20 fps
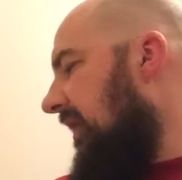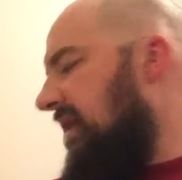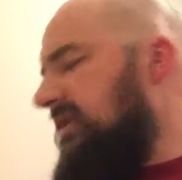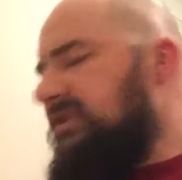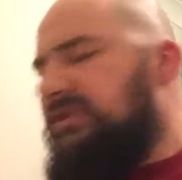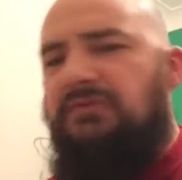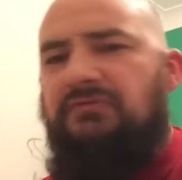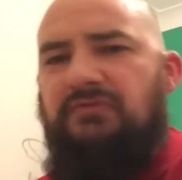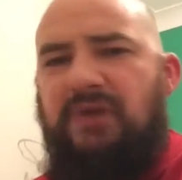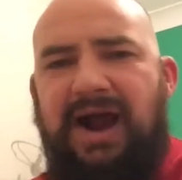
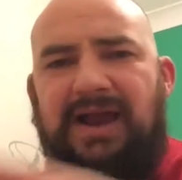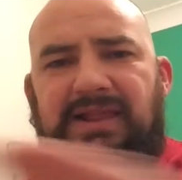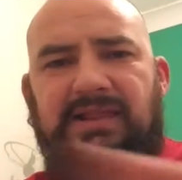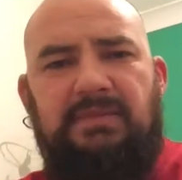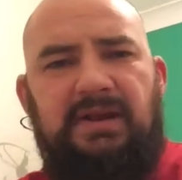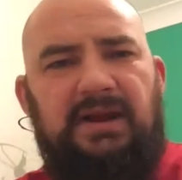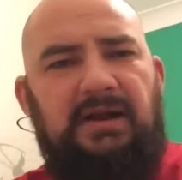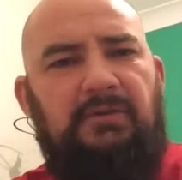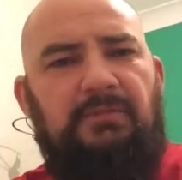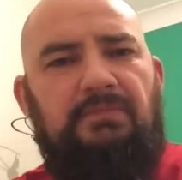Let's go right in
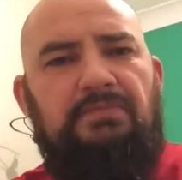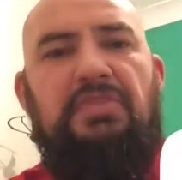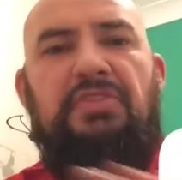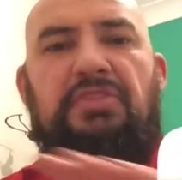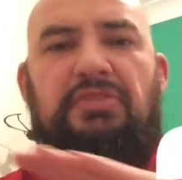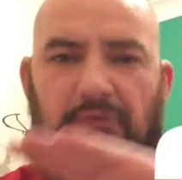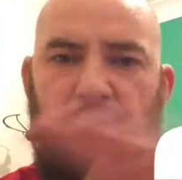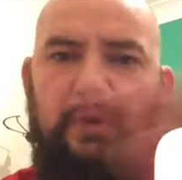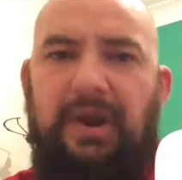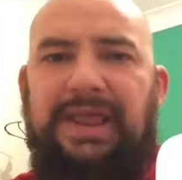the middle.
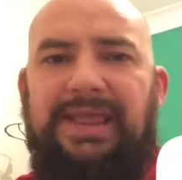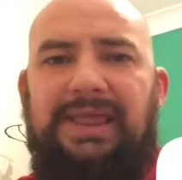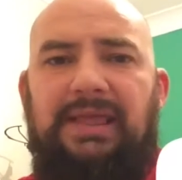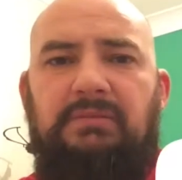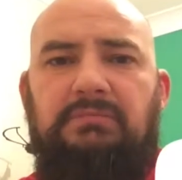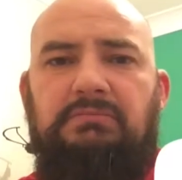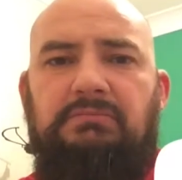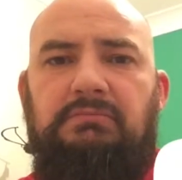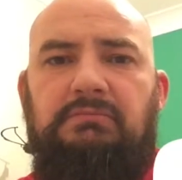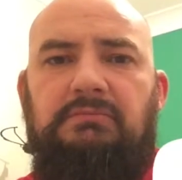Three.
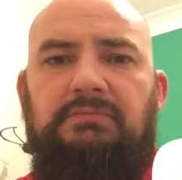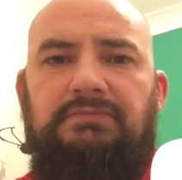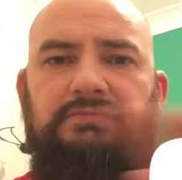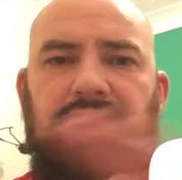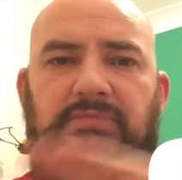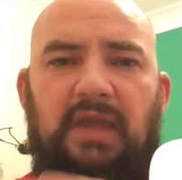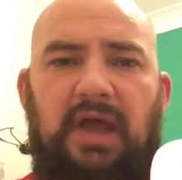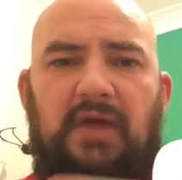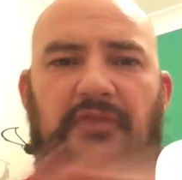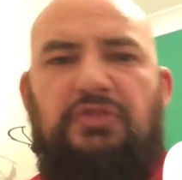
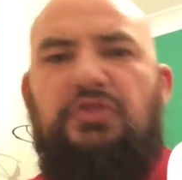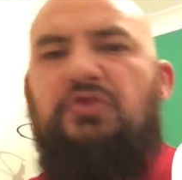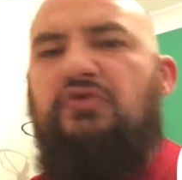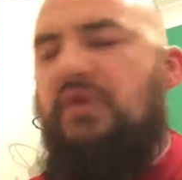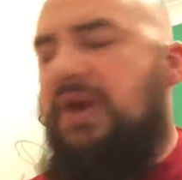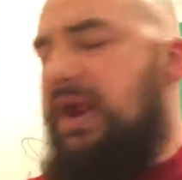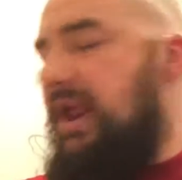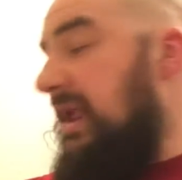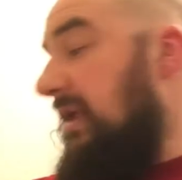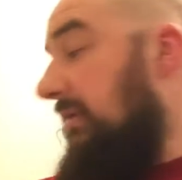A
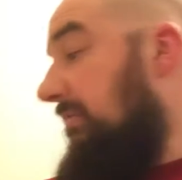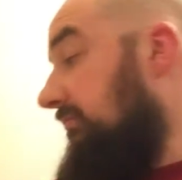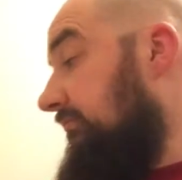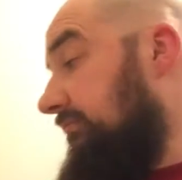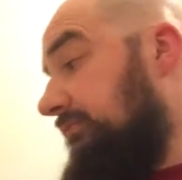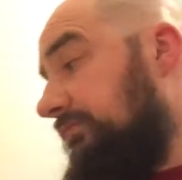three.